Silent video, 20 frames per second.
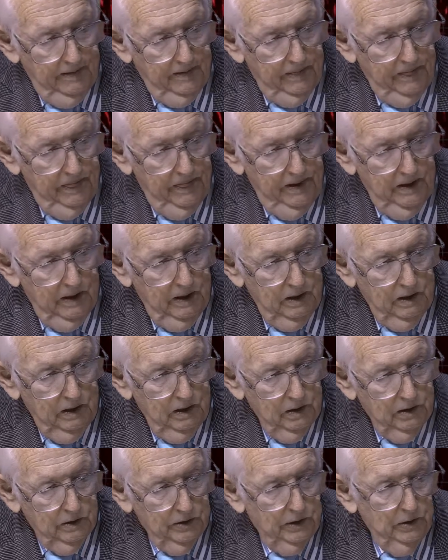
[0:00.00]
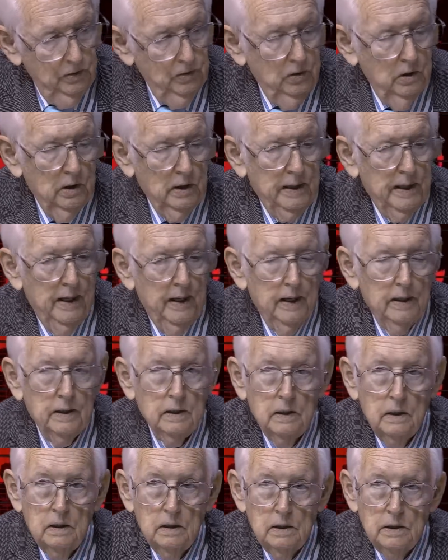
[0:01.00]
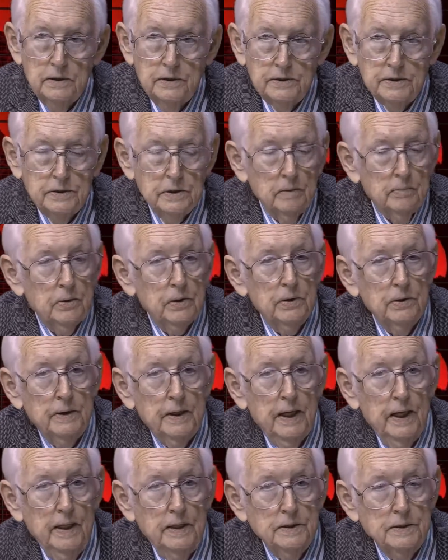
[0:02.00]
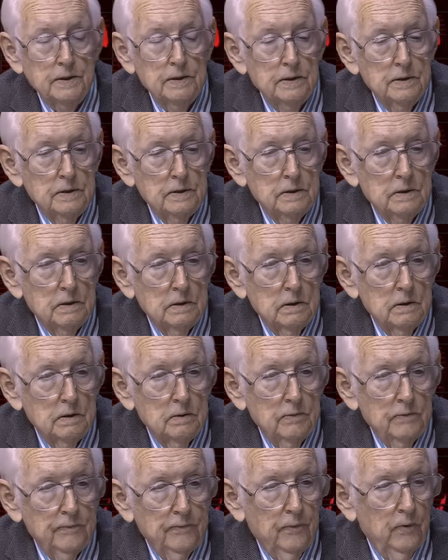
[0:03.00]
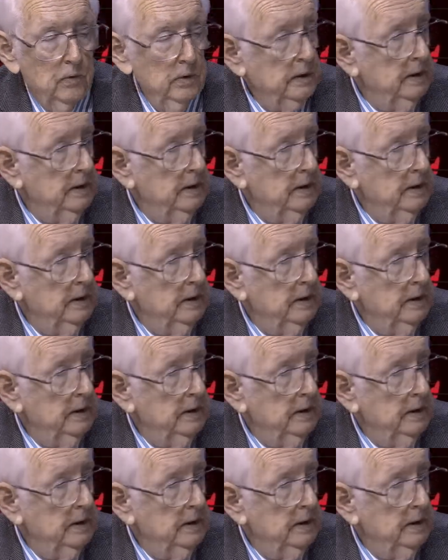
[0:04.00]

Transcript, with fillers: the you look at similar cases for